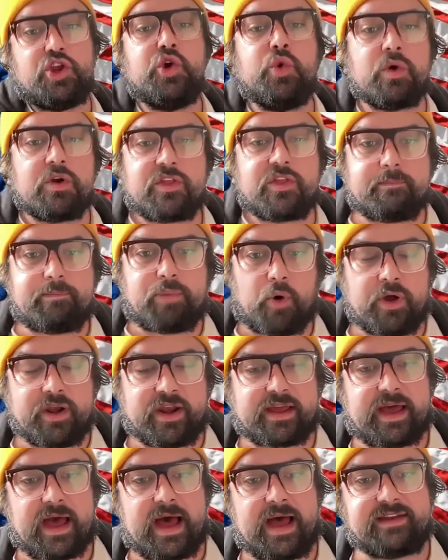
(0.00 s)
You were the point
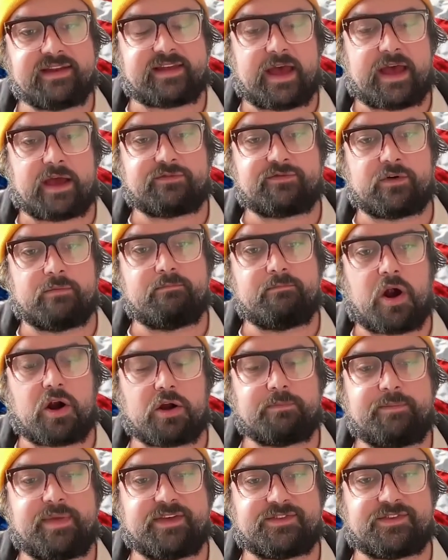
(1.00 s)
of contact for
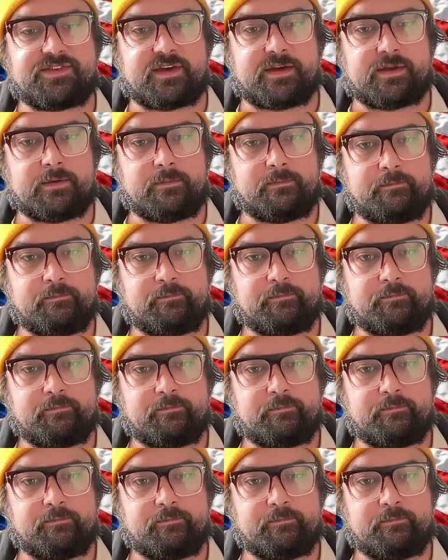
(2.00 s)
Mark Bissett.